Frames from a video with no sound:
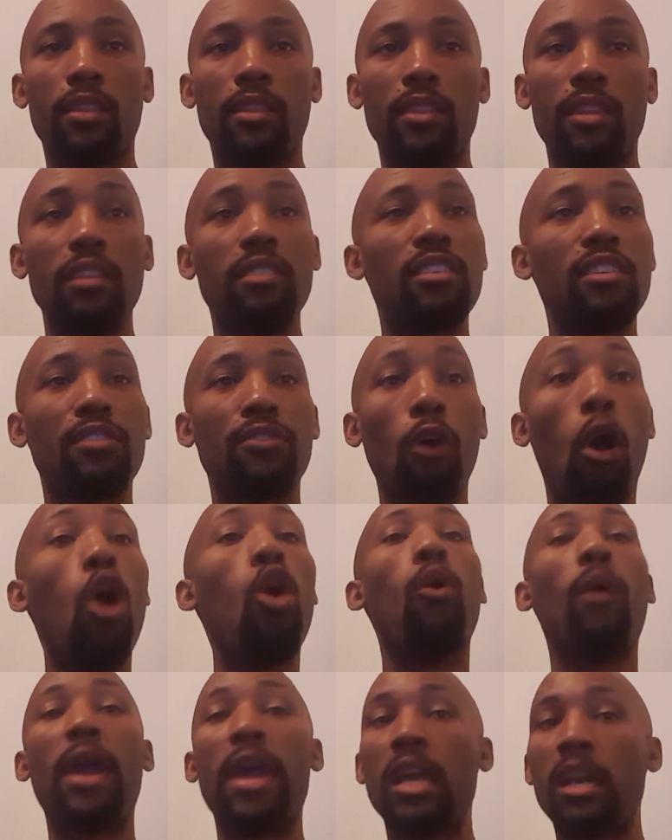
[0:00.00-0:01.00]
this is for,
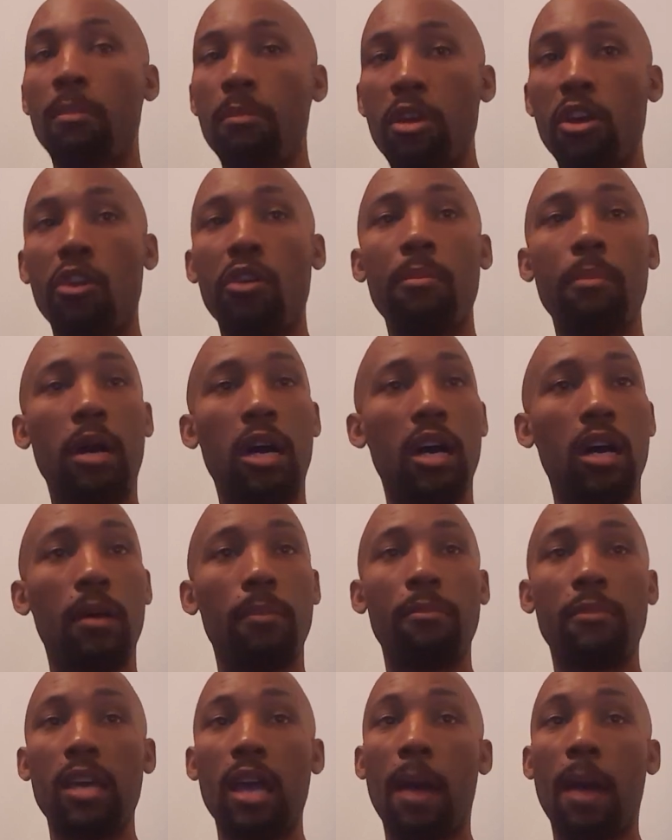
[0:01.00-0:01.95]
and Amiri Mom.